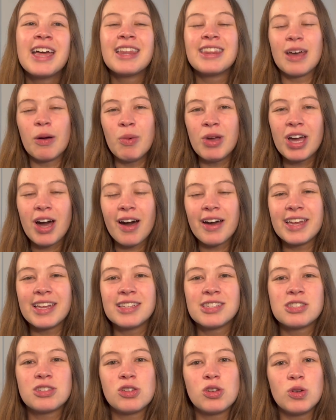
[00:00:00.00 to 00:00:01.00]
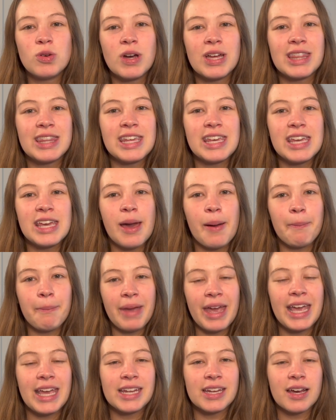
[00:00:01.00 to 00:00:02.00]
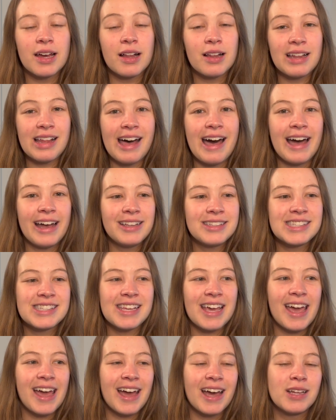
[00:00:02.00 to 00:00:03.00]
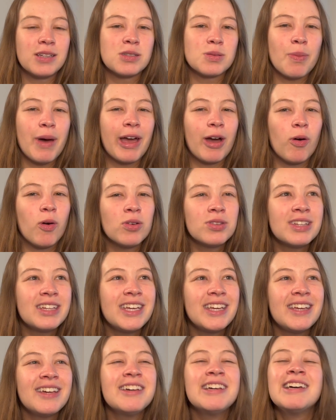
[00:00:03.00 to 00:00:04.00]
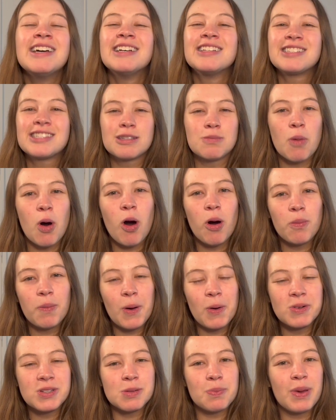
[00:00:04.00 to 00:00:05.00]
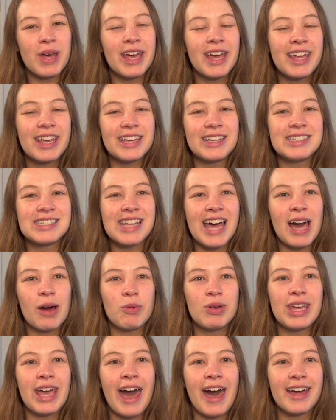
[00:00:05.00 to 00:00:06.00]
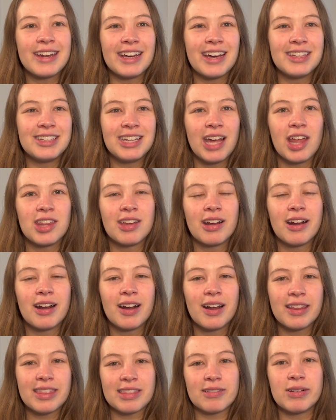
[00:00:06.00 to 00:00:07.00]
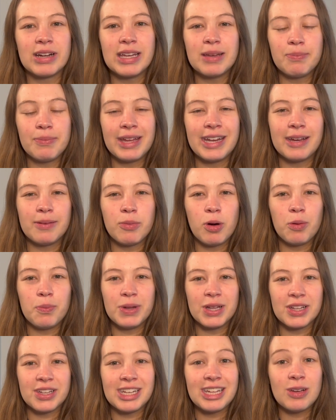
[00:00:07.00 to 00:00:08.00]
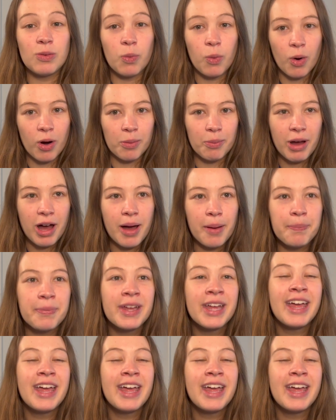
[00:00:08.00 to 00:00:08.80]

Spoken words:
Then we got into the main class, and my only small bone to pick is that we had another 3-minute mobility warm up.